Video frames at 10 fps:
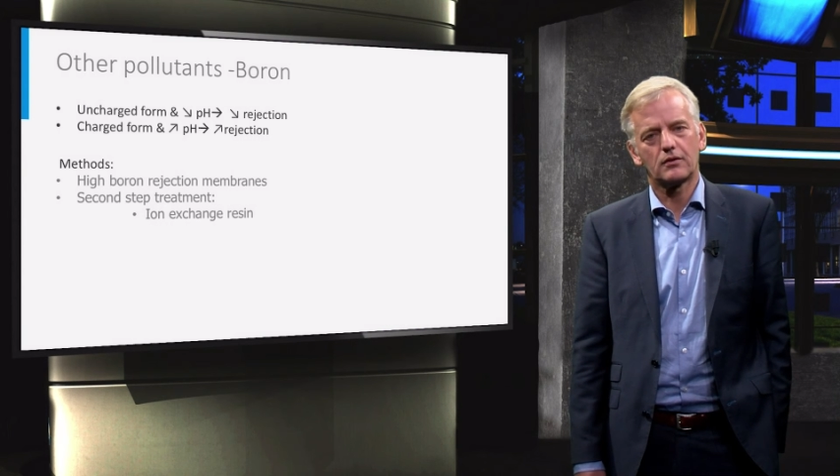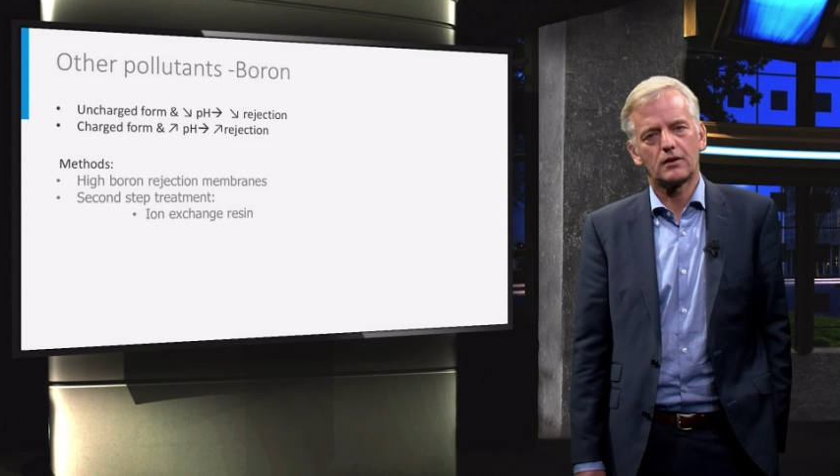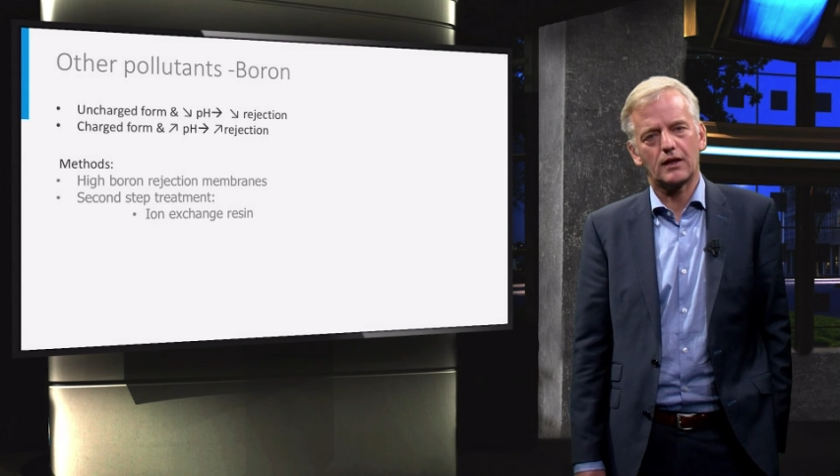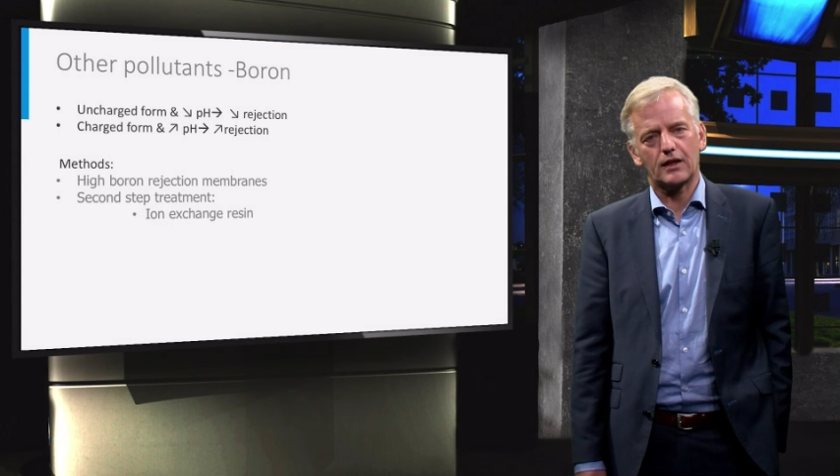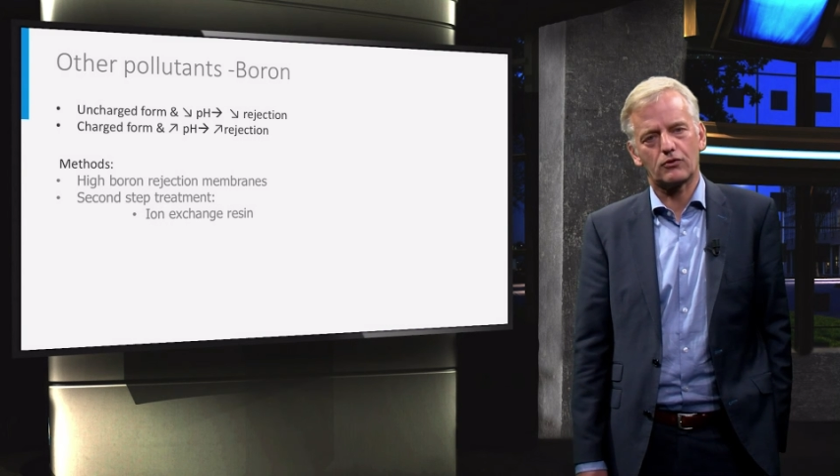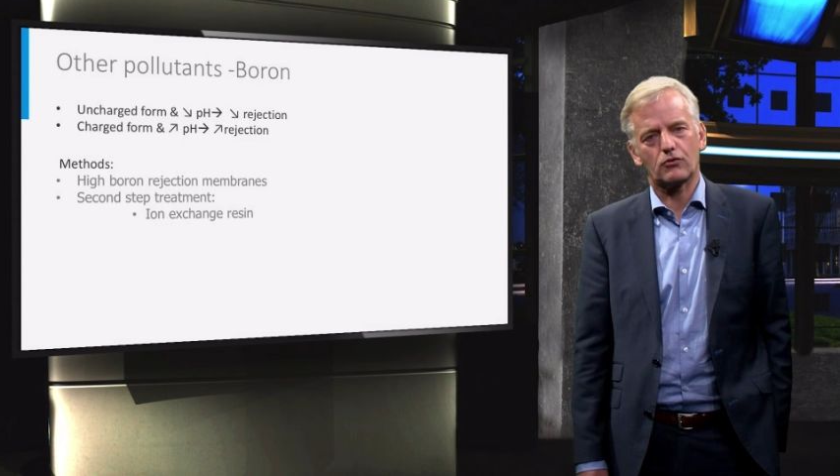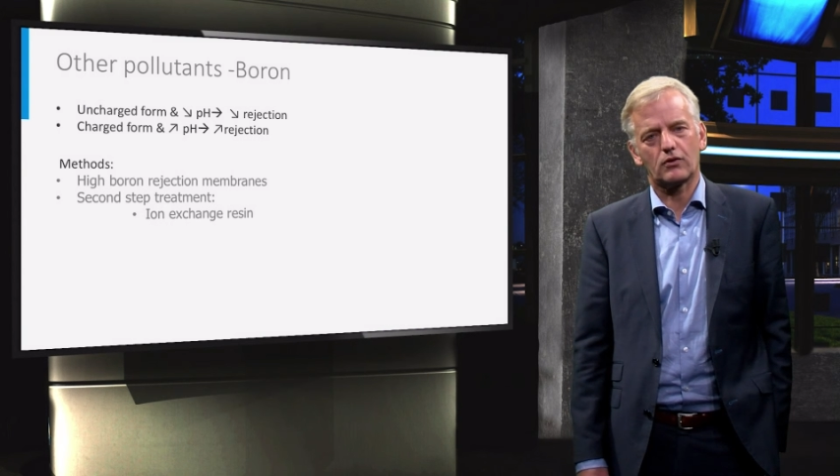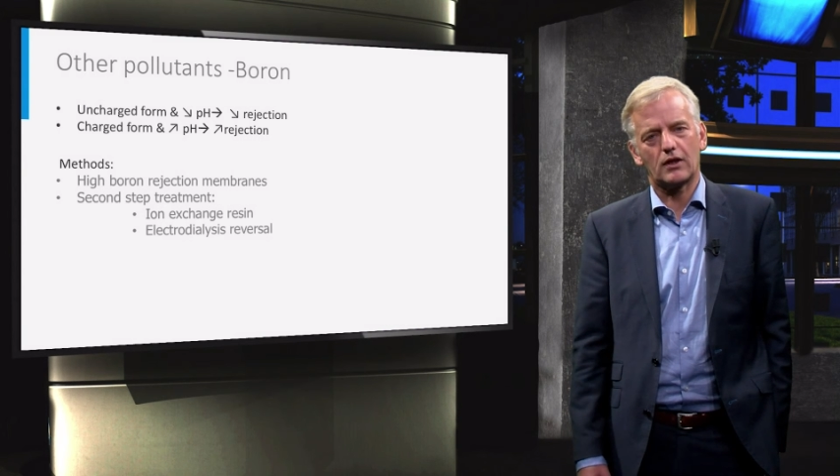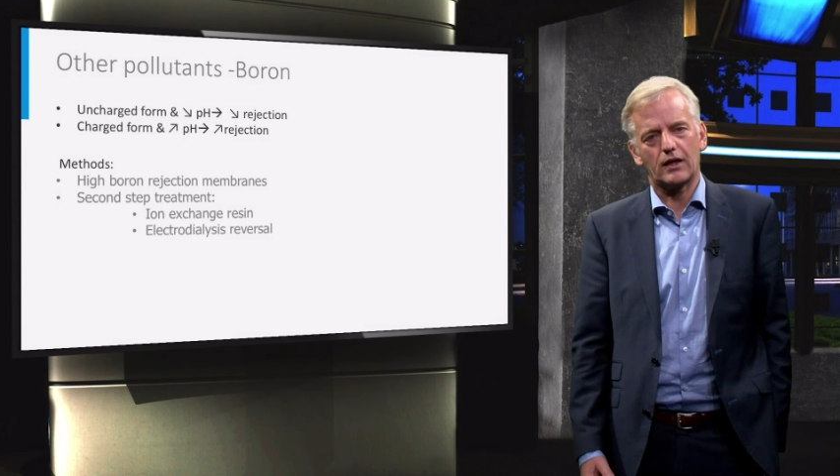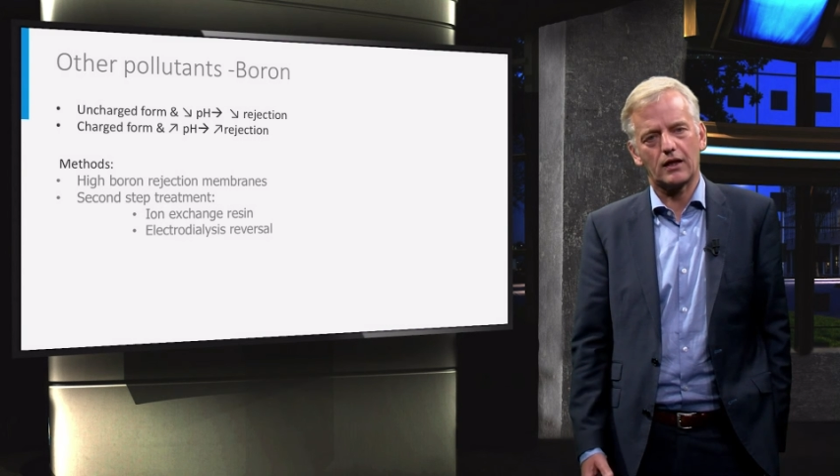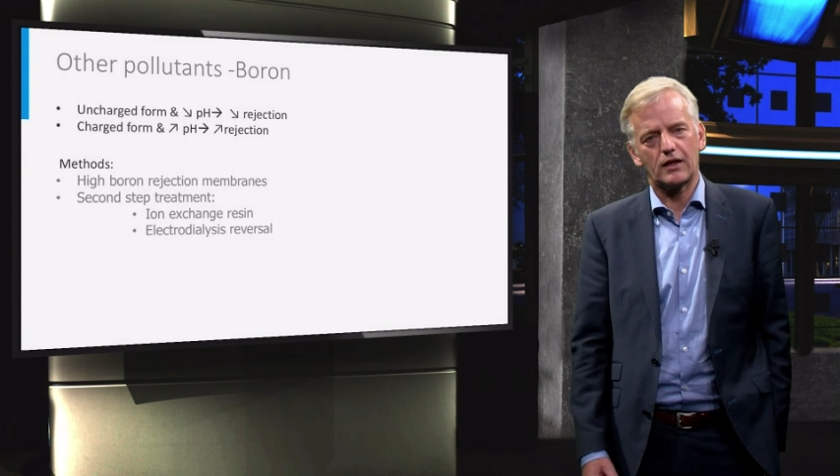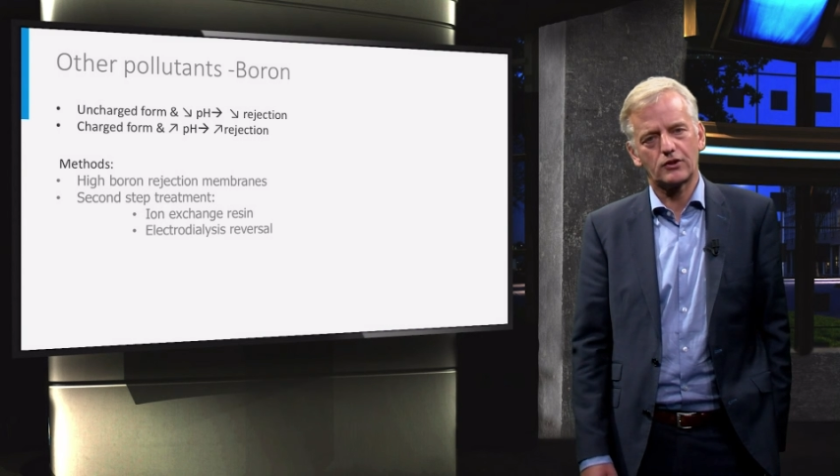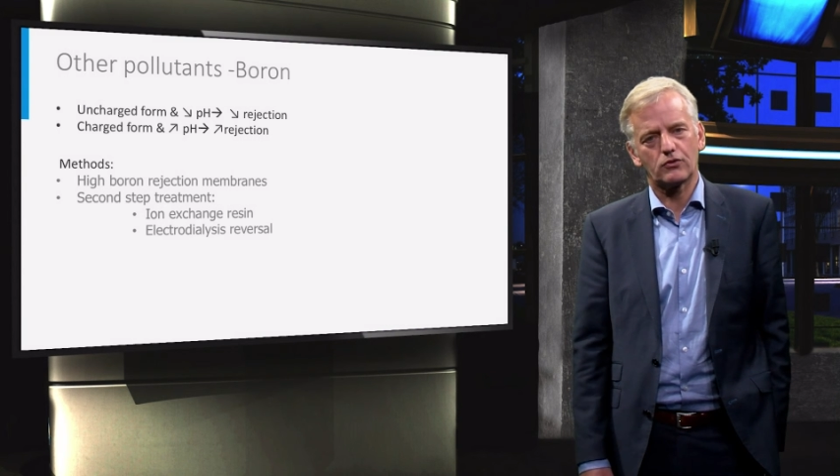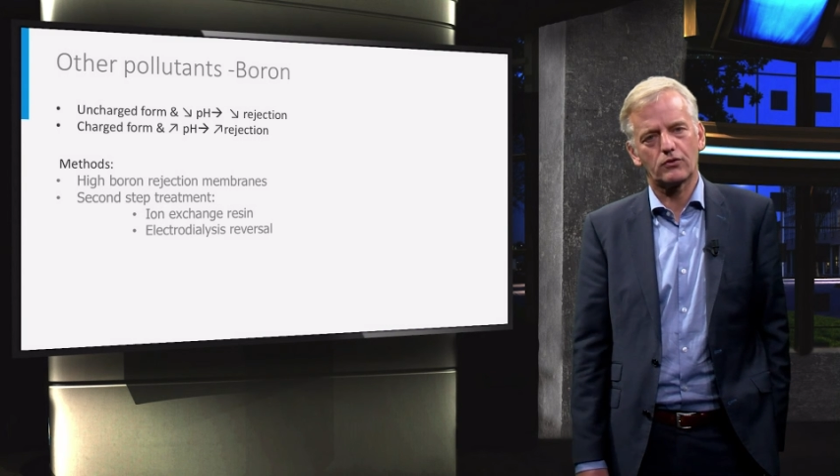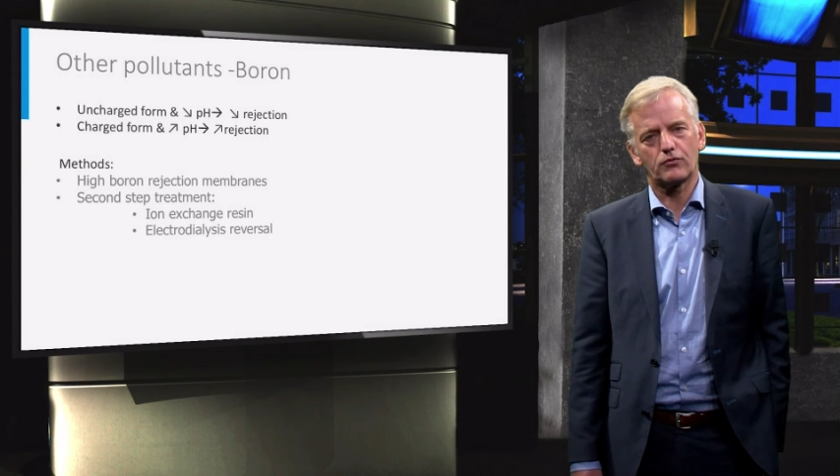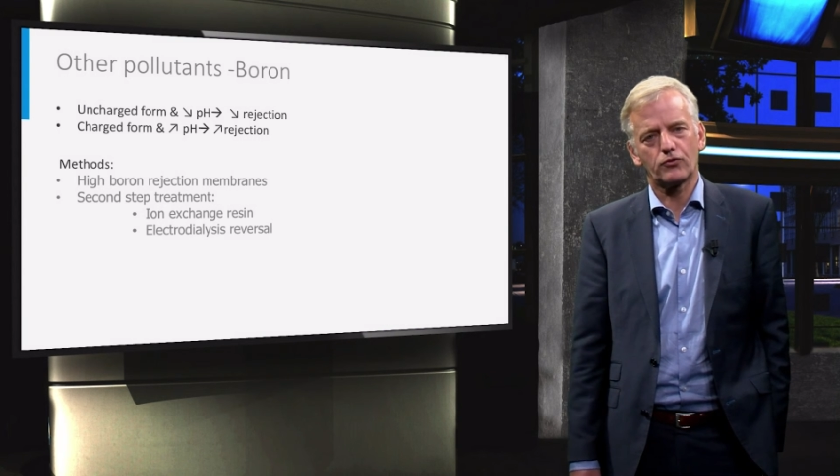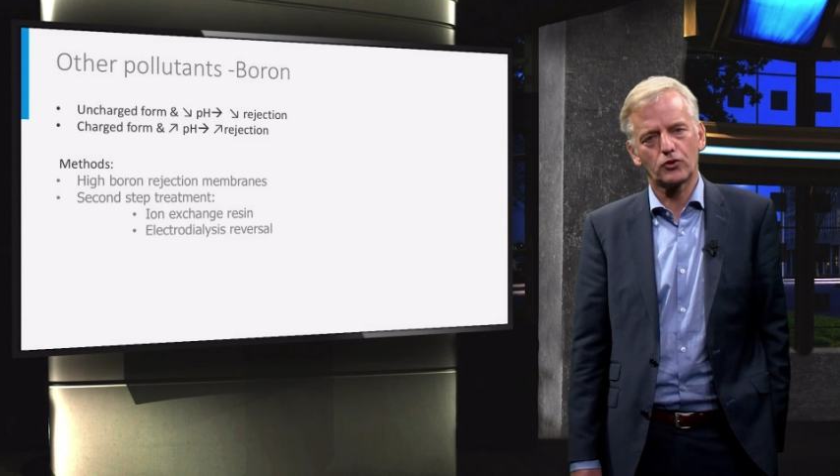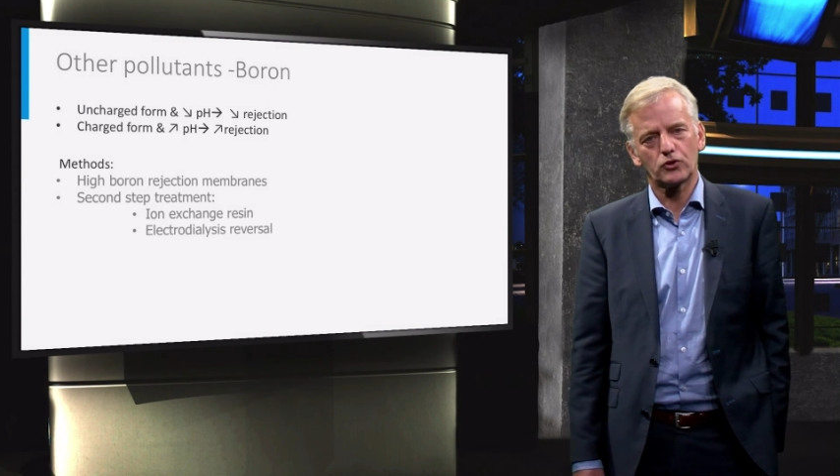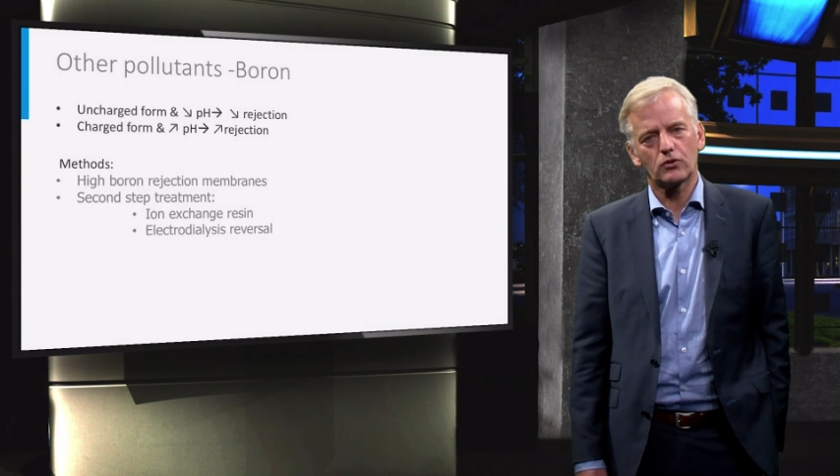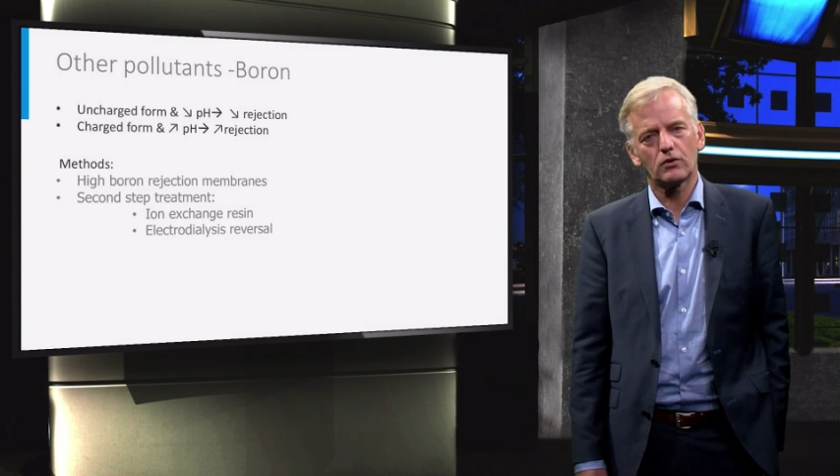electrodialysis
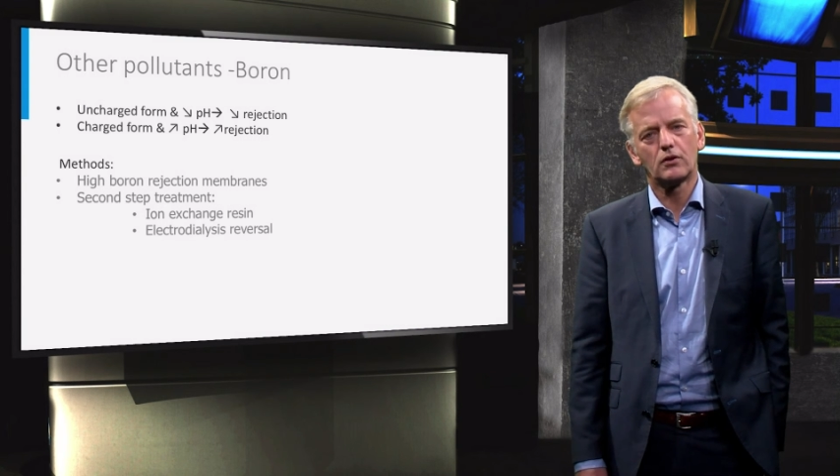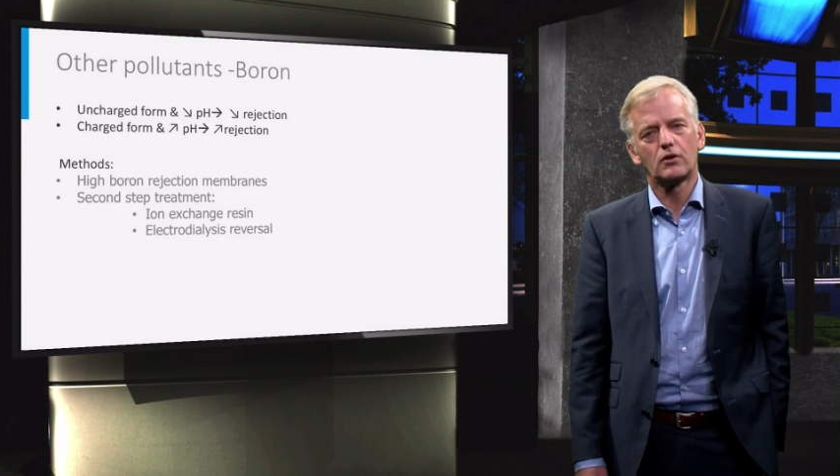reversal,